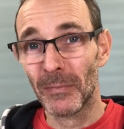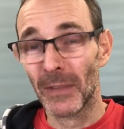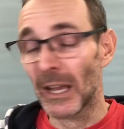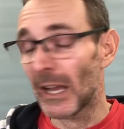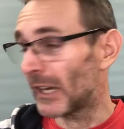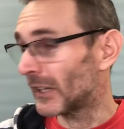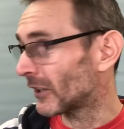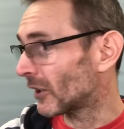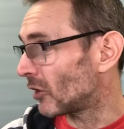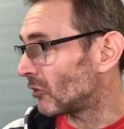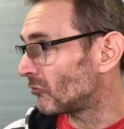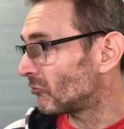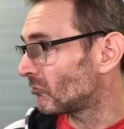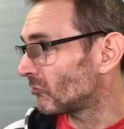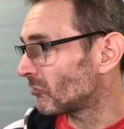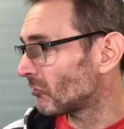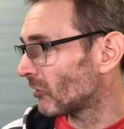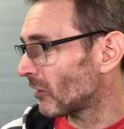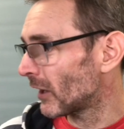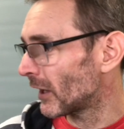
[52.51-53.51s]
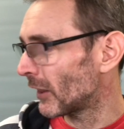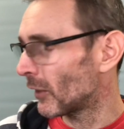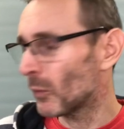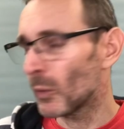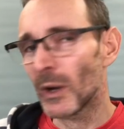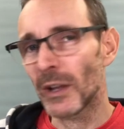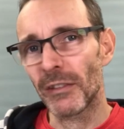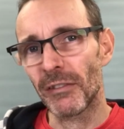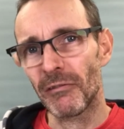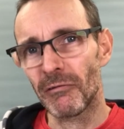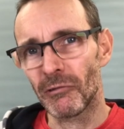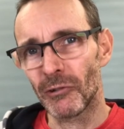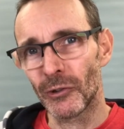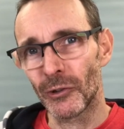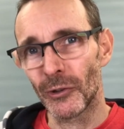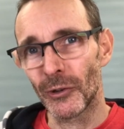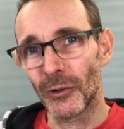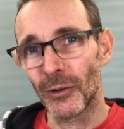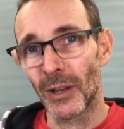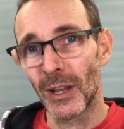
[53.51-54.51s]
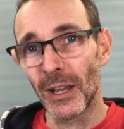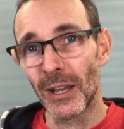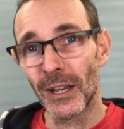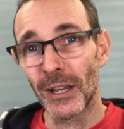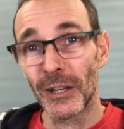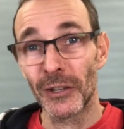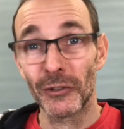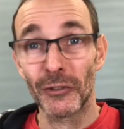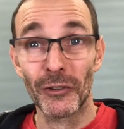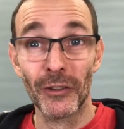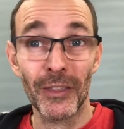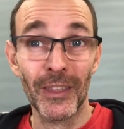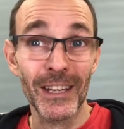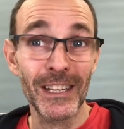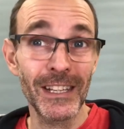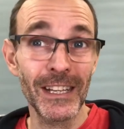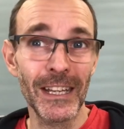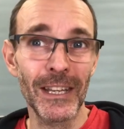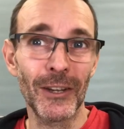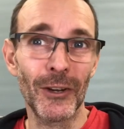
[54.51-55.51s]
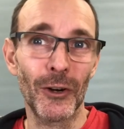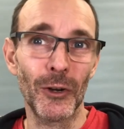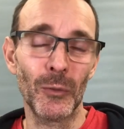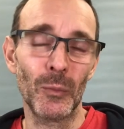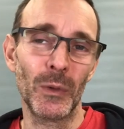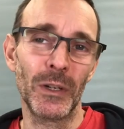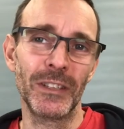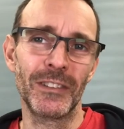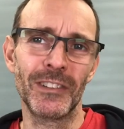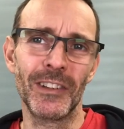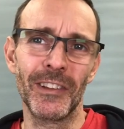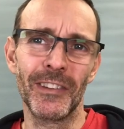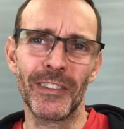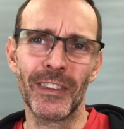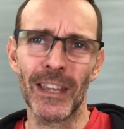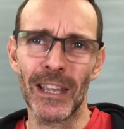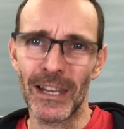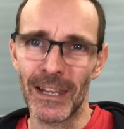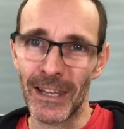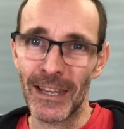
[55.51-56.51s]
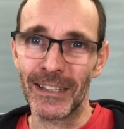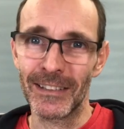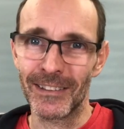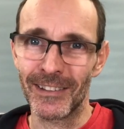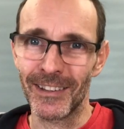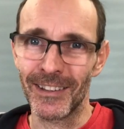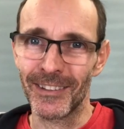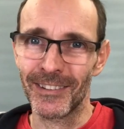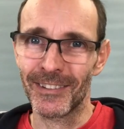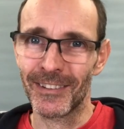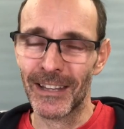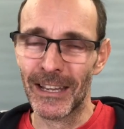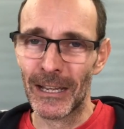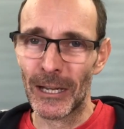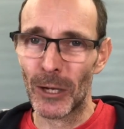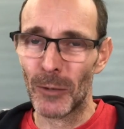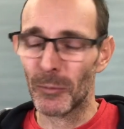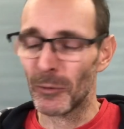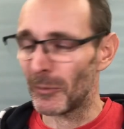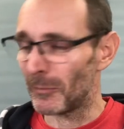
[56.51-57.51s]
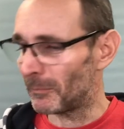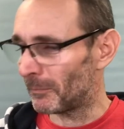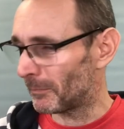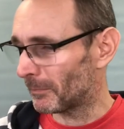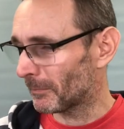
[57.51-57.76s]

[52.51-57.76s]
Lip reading: and go right the way through to the Neon, which is their latest album.